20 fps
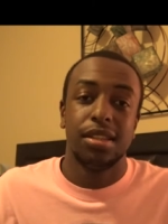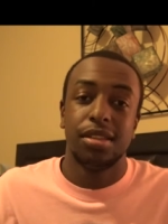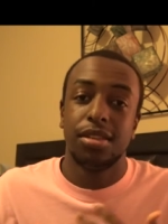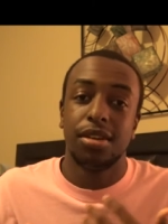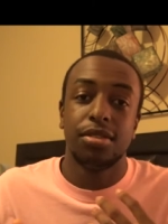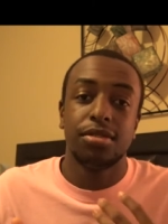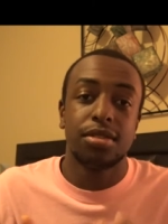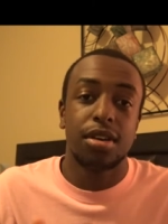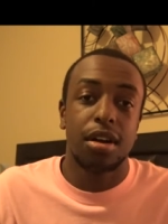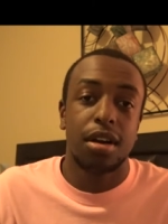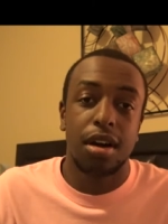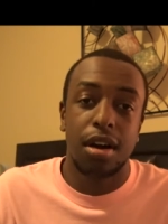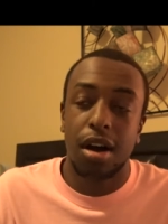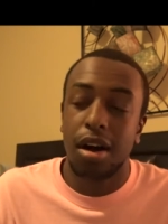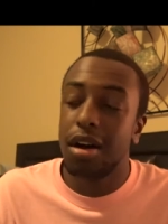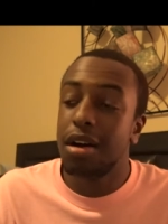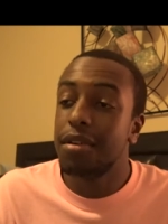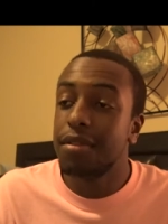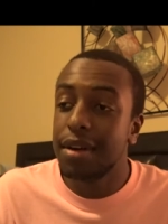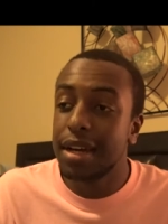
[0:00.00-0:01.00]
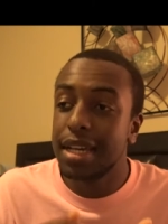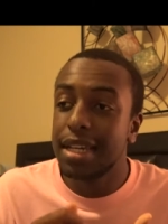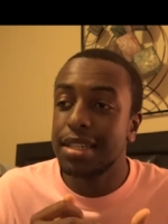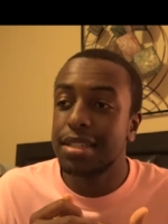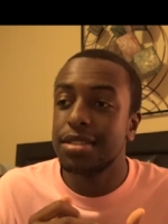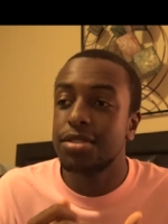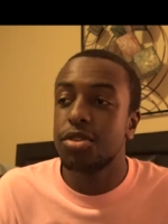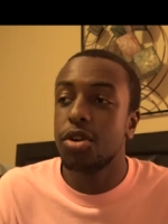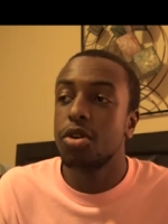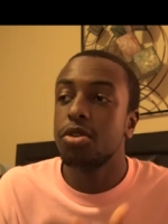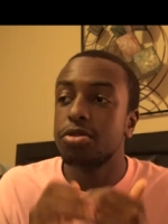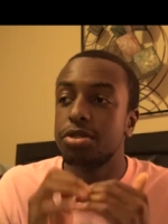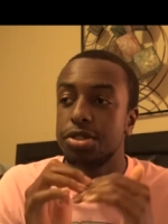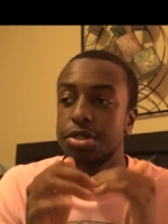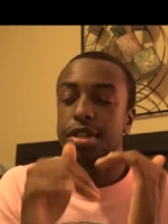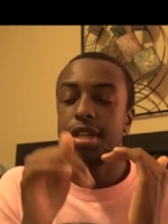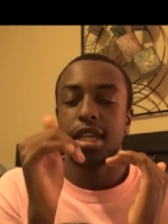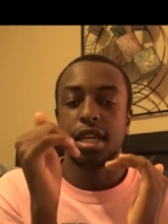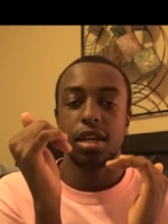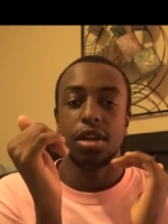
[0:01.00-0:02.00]
Those are always so
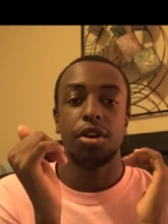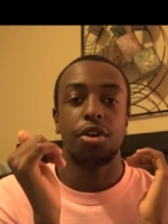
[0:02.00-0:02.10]
tricky,